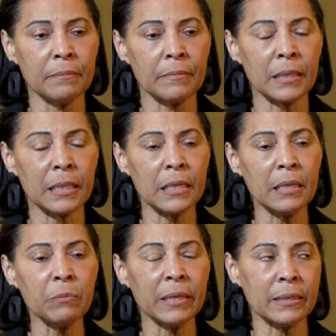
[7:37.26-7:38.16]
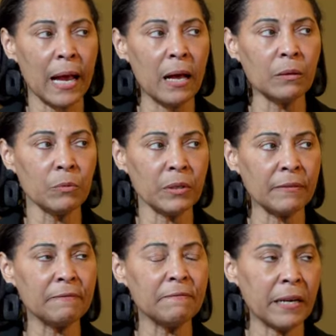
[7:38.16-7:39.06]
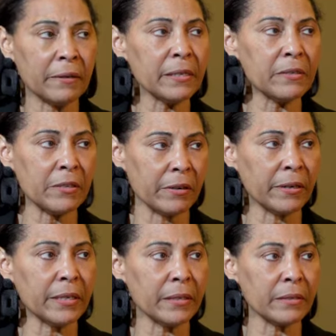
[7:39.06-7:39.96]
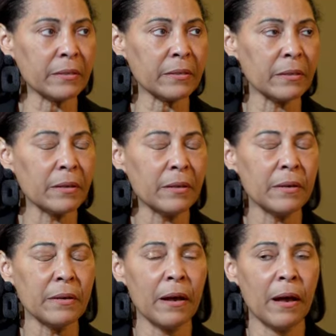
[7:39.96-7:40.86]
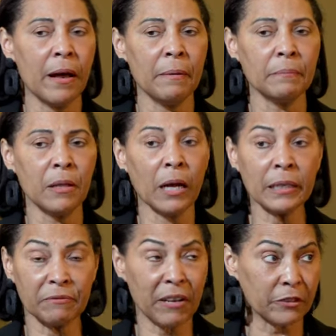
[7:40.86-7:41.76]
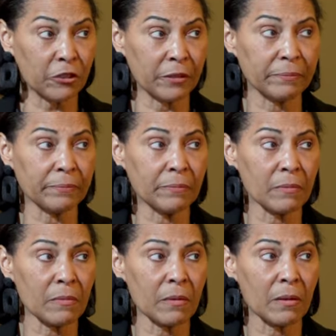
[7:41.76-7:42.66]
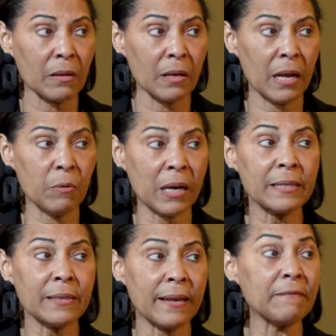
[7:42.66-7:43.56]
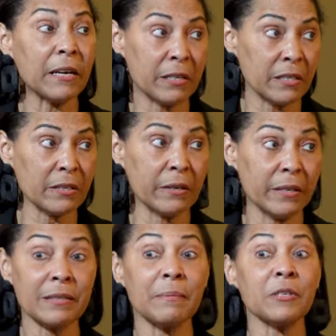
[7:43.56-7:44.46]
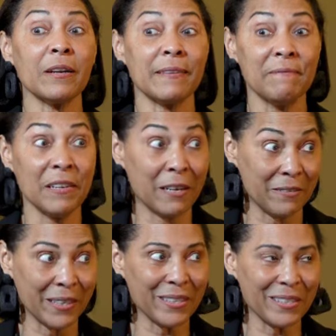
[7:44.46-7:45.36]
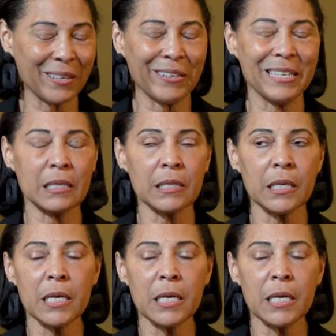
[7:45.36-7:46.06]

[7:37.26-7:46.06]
he went down with a very serious lung infection. And when I say very serious, I'm talking very, very serious.